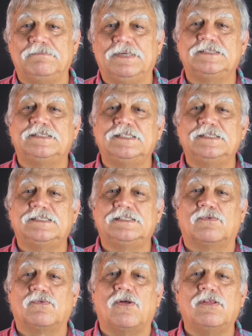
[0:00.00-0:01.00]
Business,
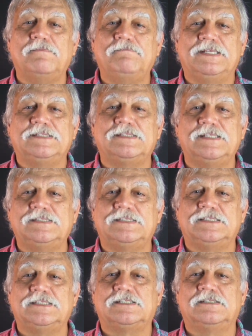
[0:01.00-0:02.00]
the role of business
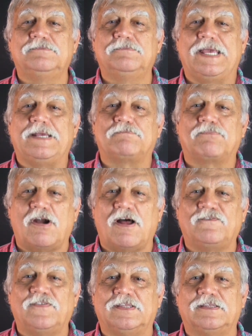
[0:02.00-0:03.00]
is to make
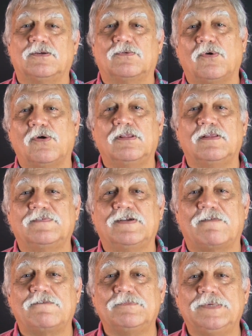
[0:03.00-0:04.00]
profit. The role of
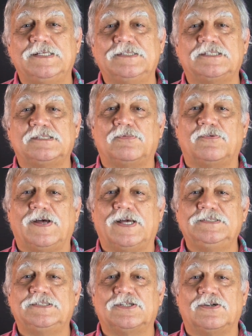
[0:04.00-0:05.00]
government is to
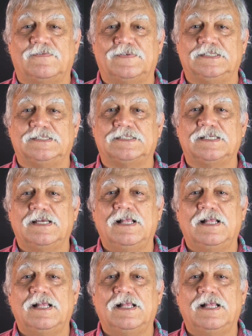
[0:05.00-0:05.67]
provide service.